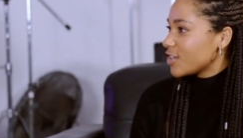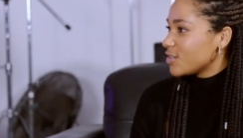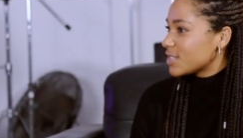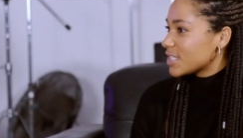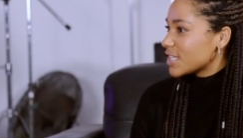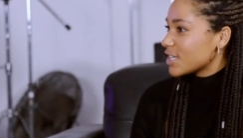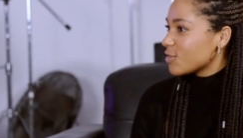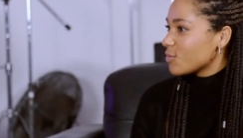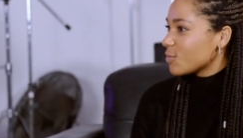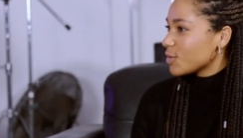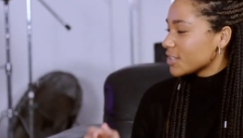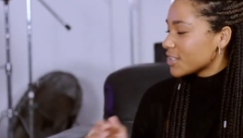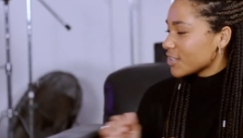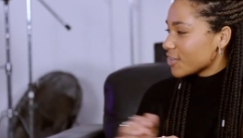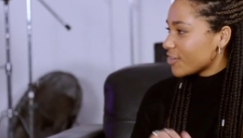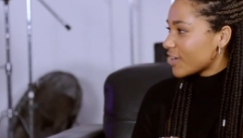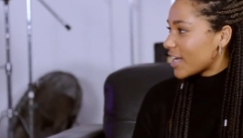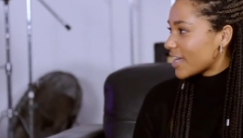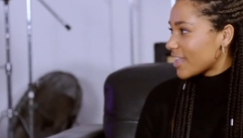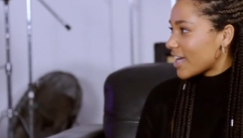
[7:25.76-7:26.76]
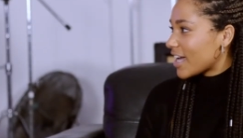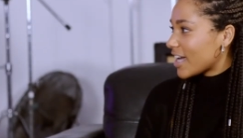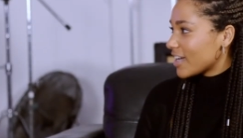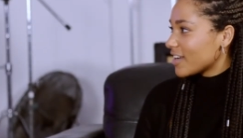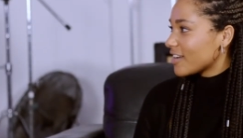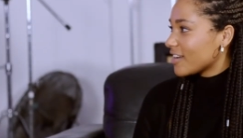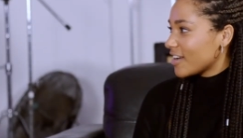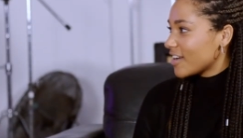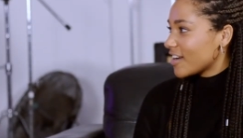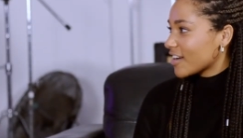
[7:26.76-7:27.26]
still want to create
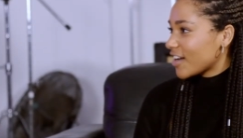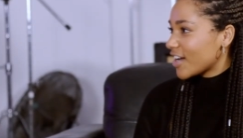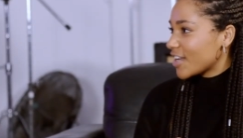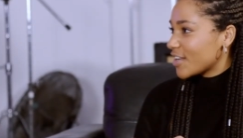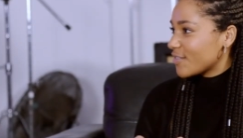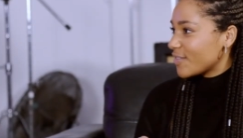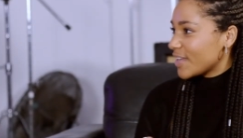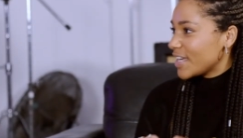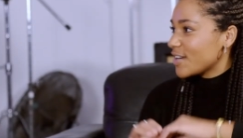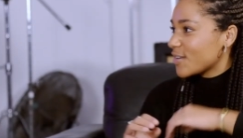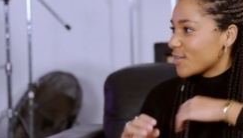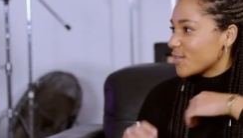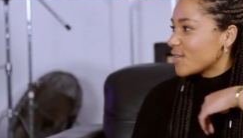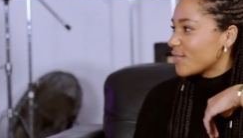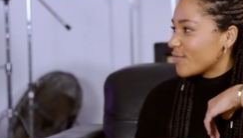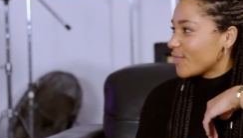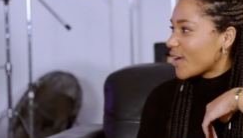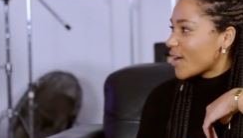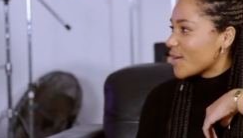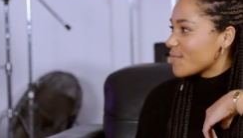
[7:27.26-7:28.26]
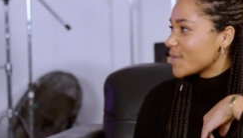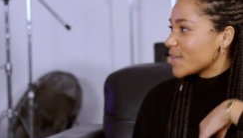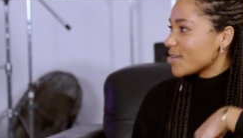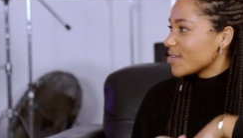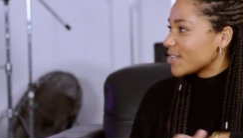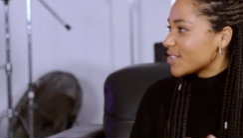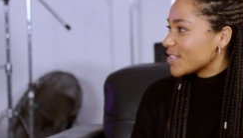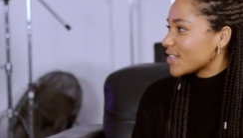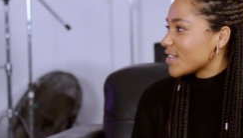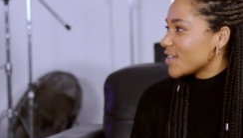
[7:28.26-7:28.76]
that kind of equal
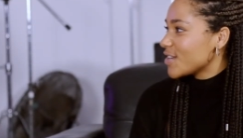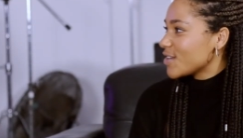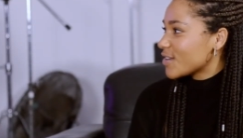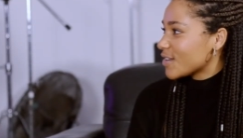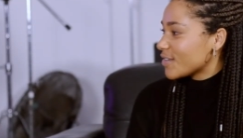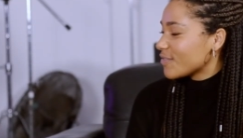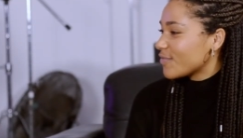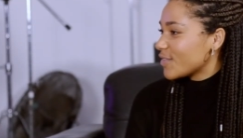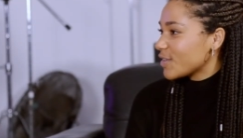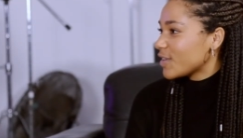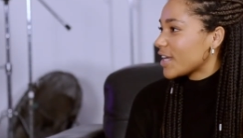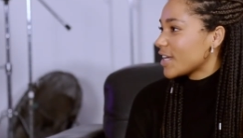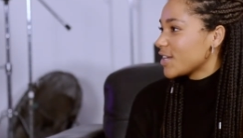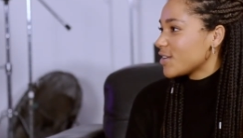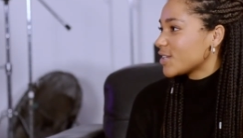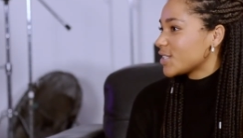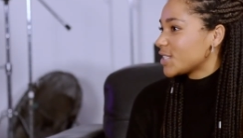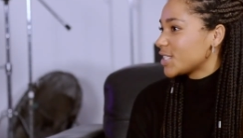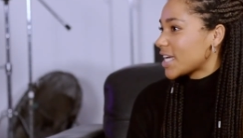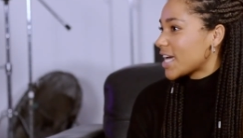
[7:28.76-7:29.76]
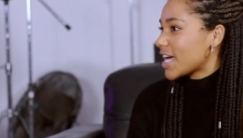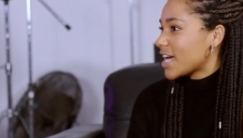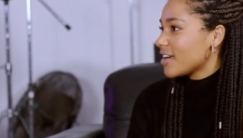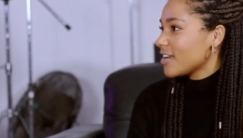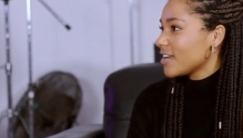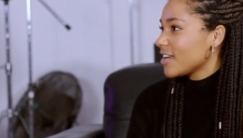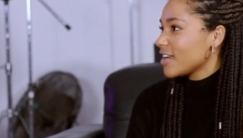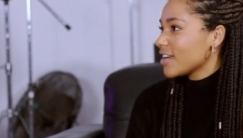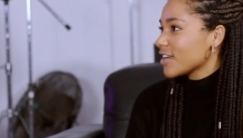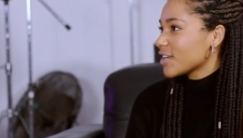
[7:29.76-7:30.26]
environment so that you can feel like you can
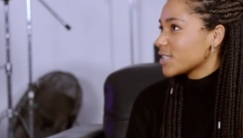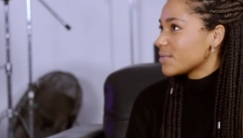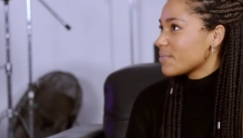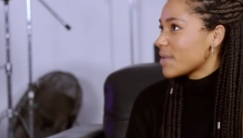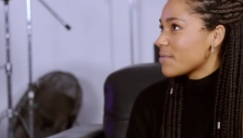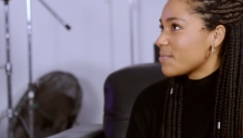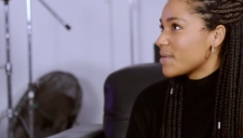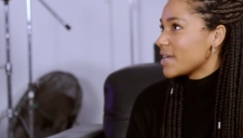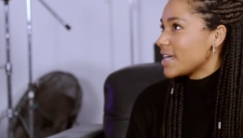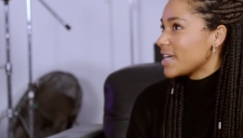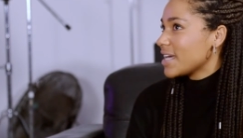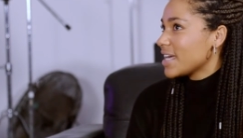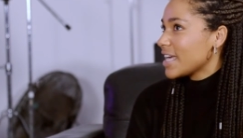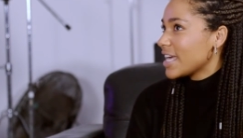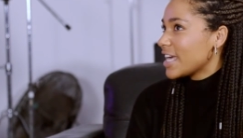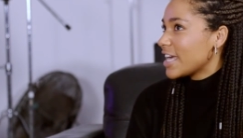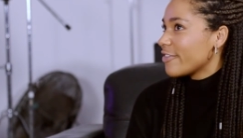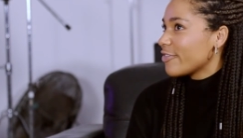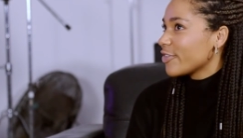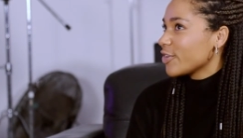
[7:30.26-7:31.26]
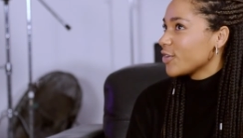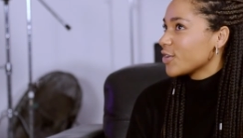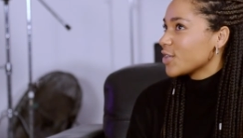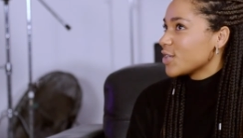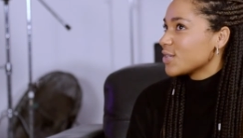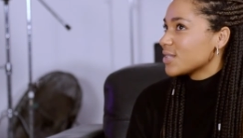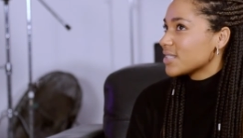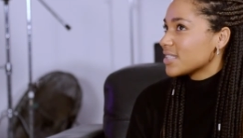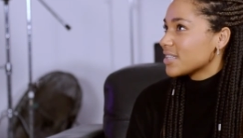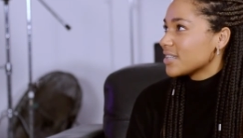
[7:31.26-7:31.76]
share, because maybe if you're not
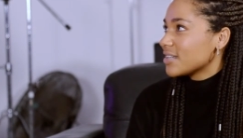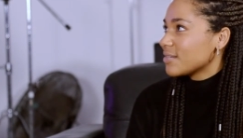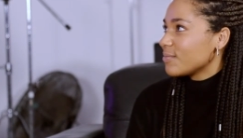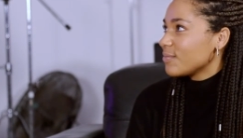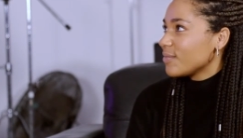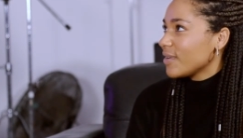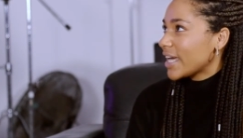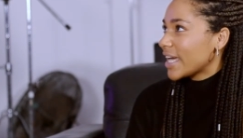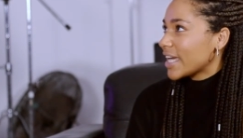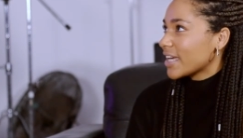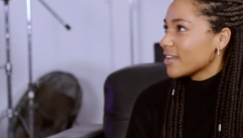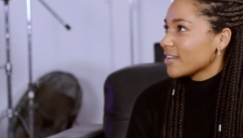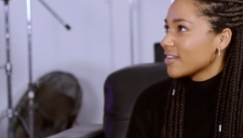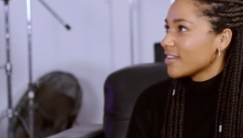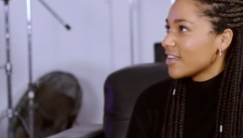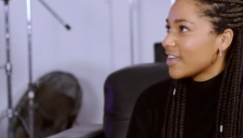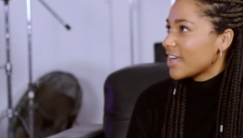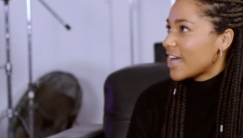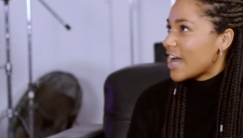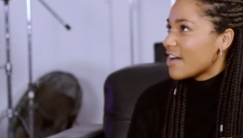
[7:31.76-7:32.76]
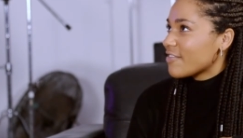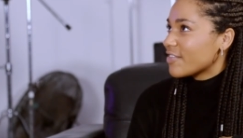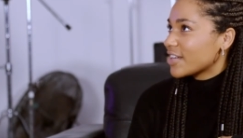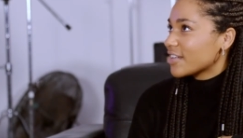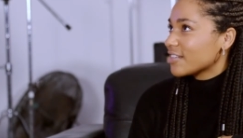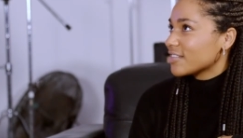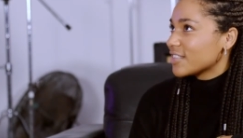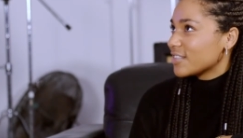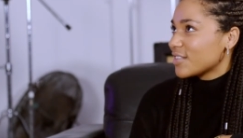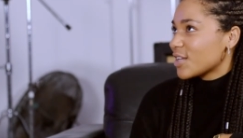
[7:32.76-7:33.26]
used to like
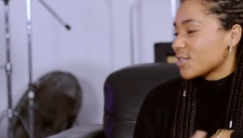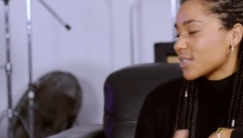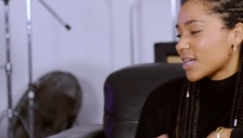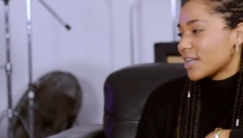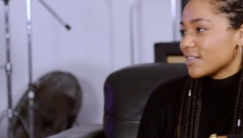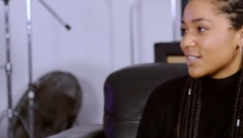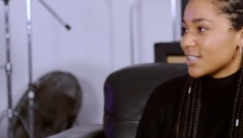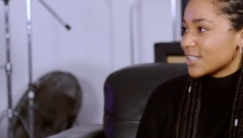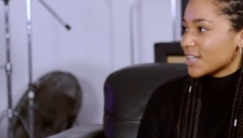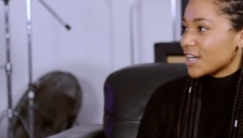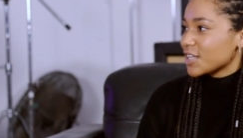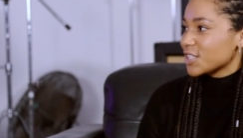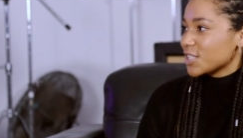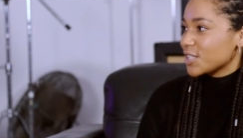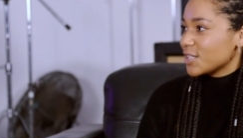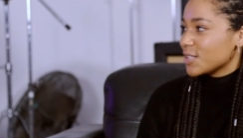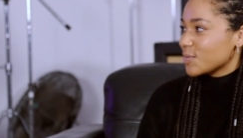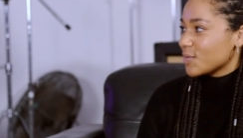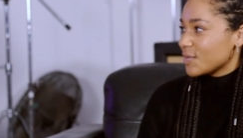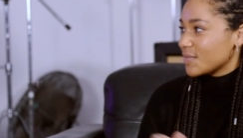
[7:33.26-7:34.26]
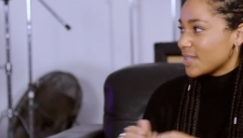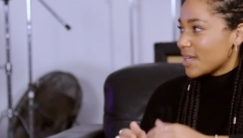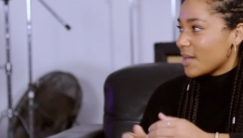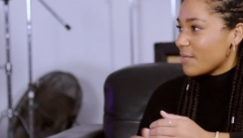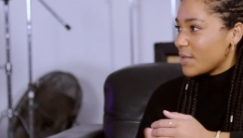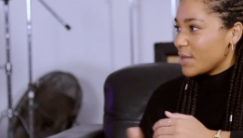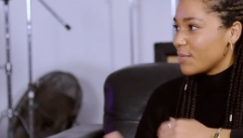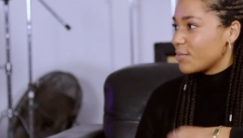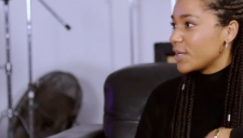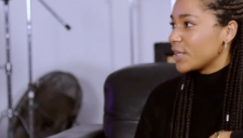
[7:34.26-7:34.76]
having those kind of discussions with
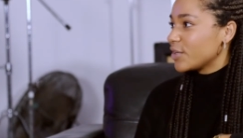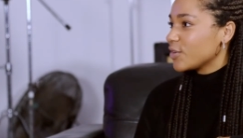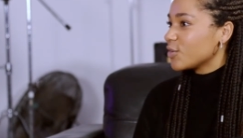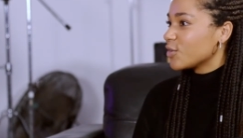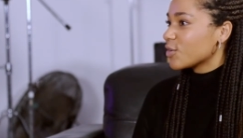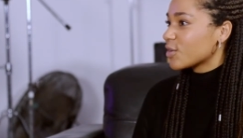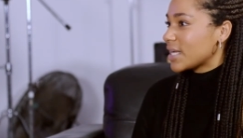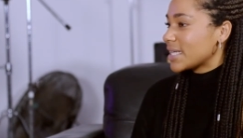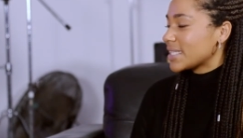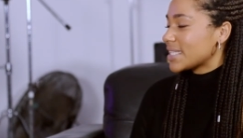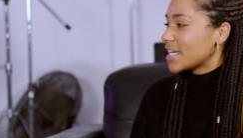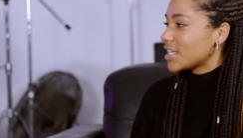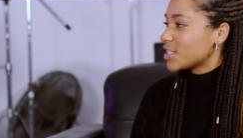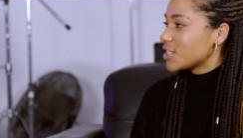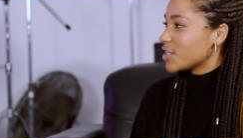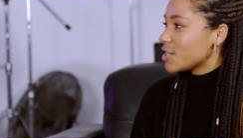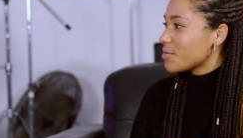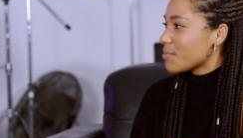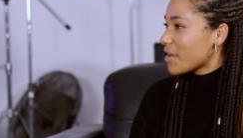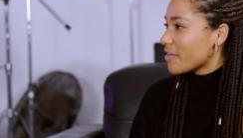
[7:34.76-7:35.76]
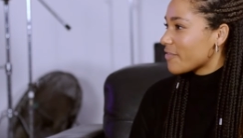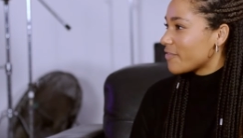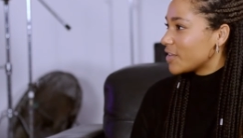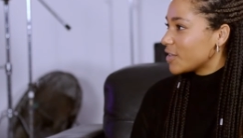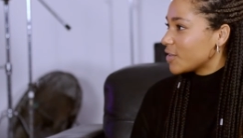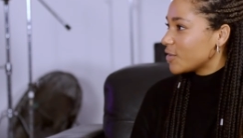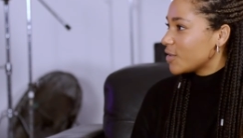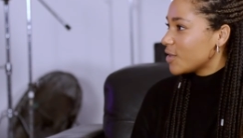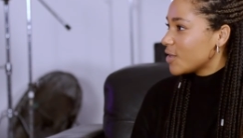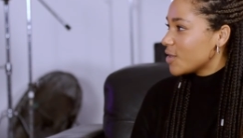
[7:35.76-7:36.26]
certain people in your organisation, you might
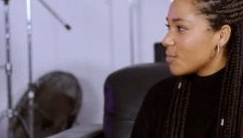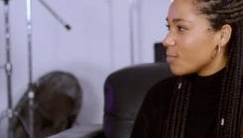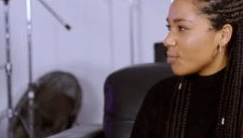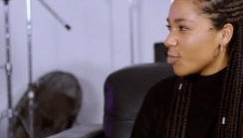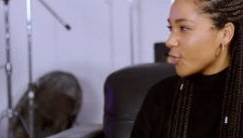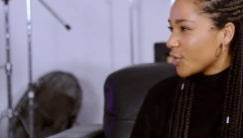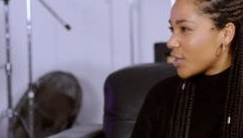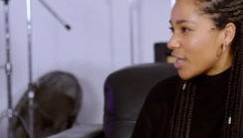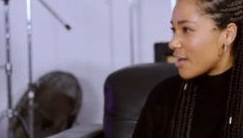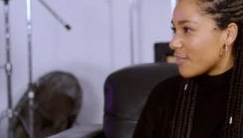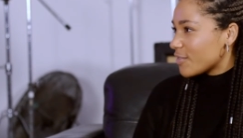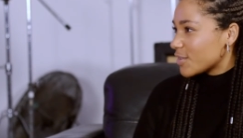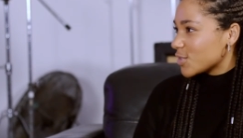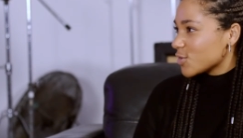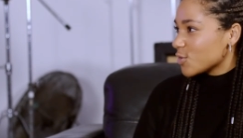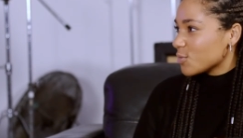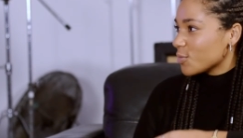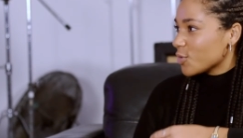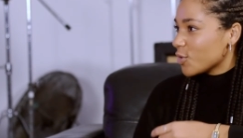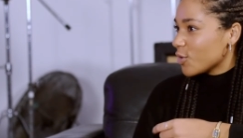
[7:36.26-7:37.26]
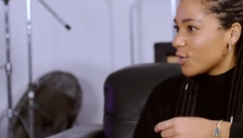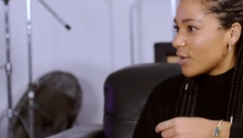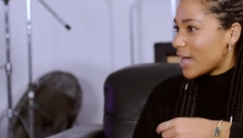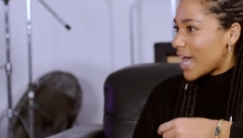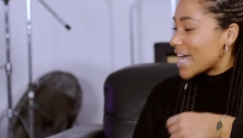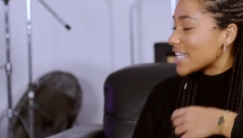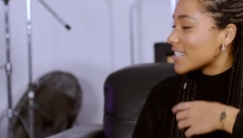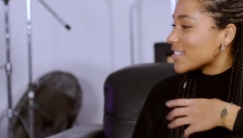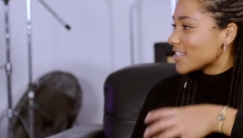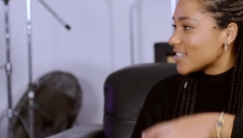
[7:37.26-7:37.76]
feel more nervous or more
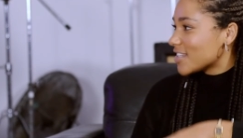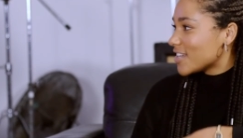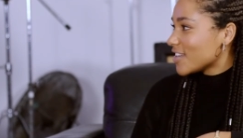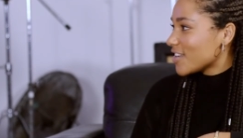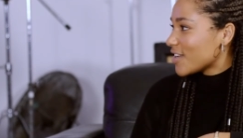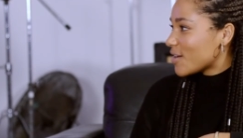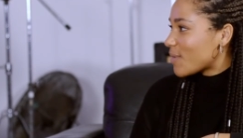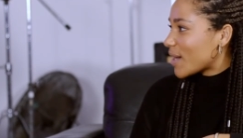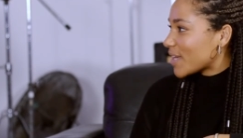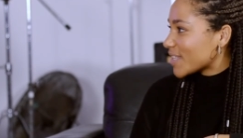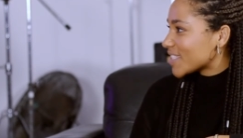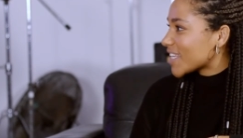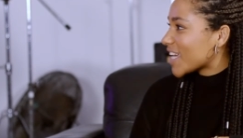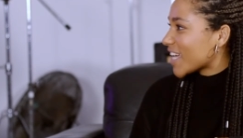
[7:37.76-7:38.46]
hesitant about saying